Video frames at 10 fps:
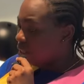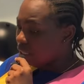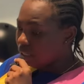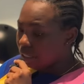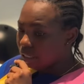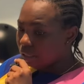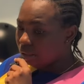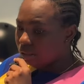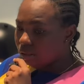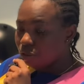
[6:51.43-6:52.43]
in the
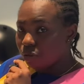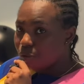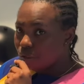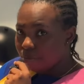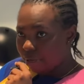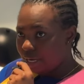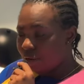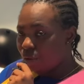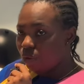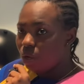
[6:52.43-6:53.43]
description
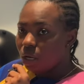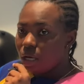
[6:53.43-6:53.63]
bio.